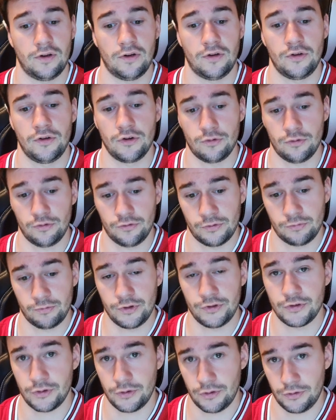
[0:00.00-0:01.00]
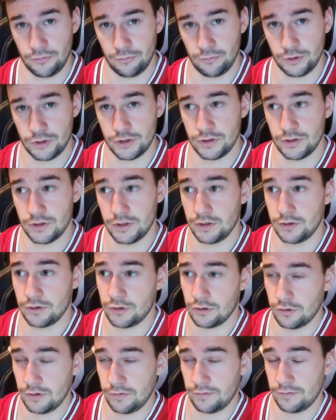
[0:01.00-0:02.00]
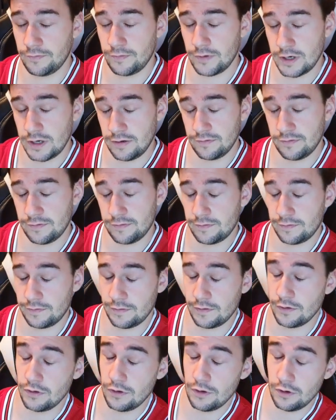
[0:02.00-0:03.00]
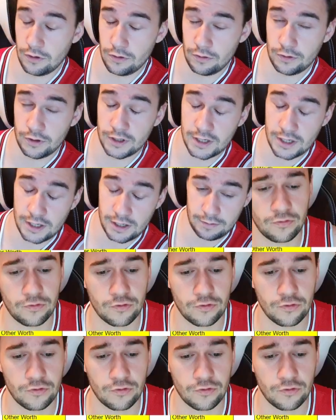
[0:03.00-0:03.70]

euros in return, which is a $35 gain.